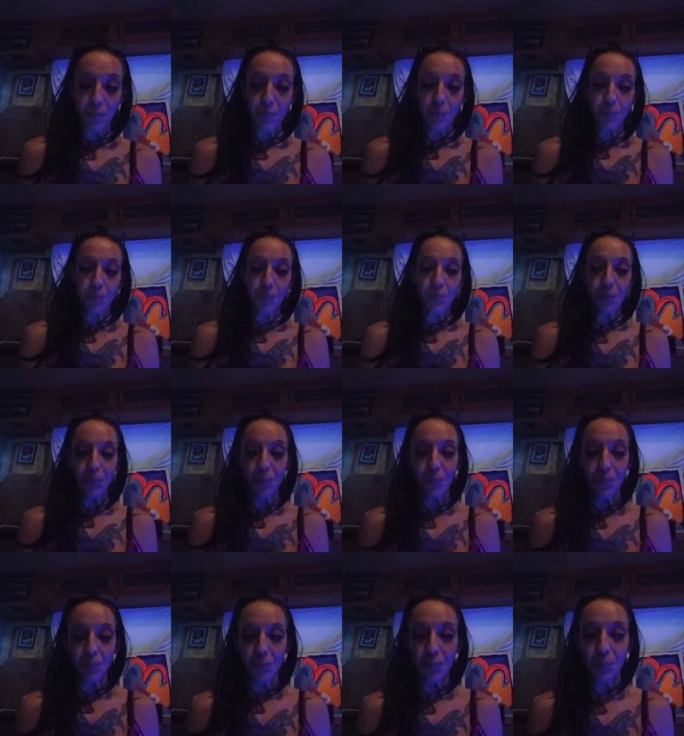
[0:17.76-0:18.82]

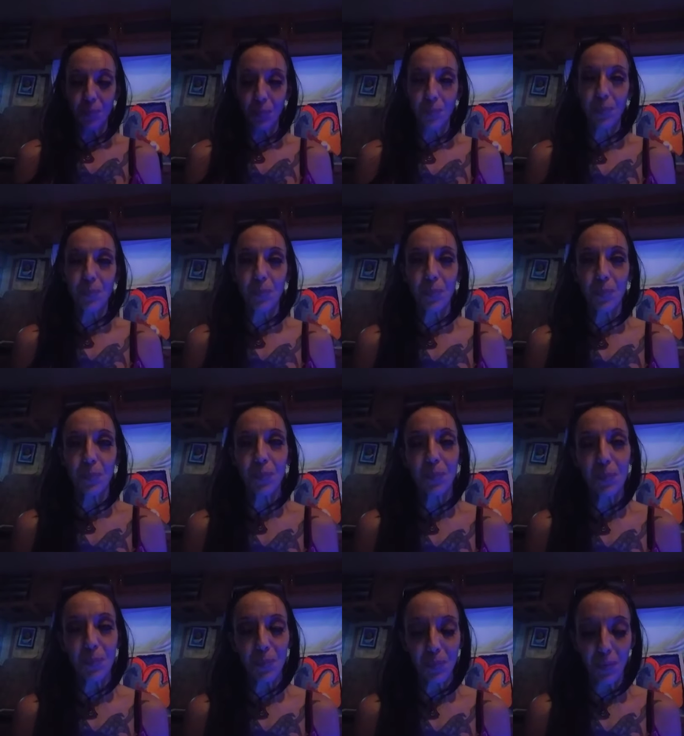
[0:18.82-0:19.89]

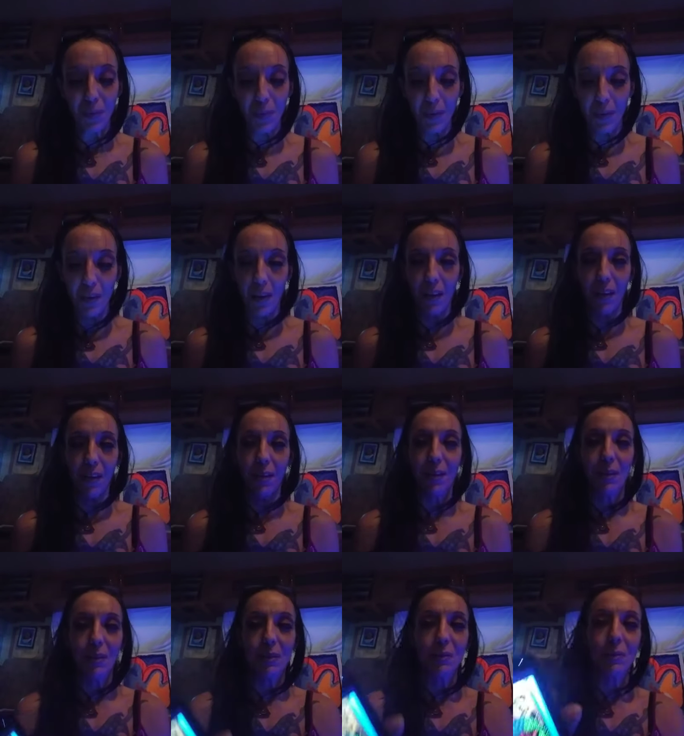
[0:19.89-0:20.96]

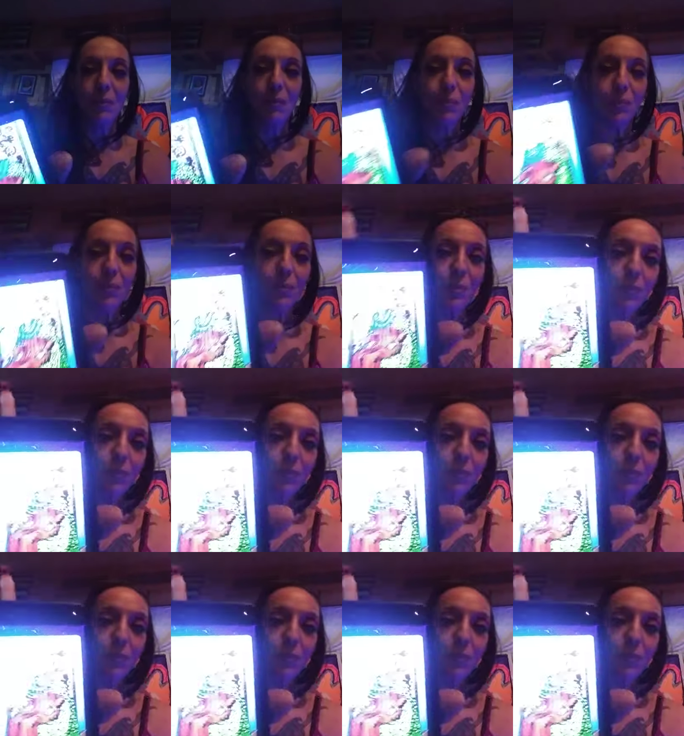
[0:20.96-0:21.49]
[no speech]